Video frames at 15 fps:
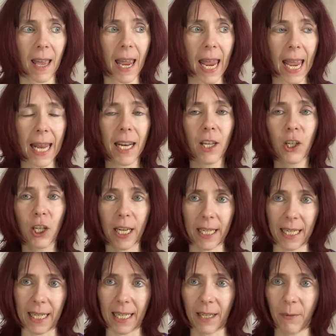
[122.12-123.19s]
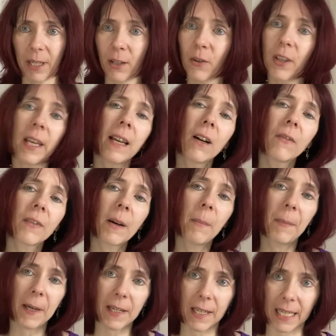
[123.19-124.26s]
Energetically, when you think of
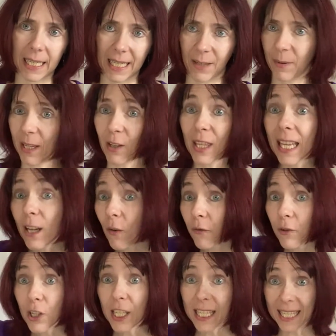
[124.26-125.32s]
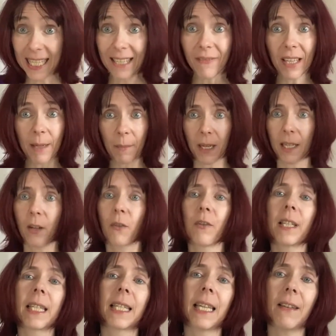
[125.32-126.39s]
abundance, when you think of receiving money or
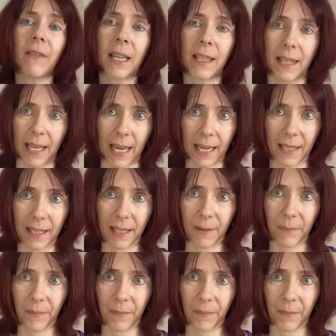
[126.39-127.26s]
receiving things,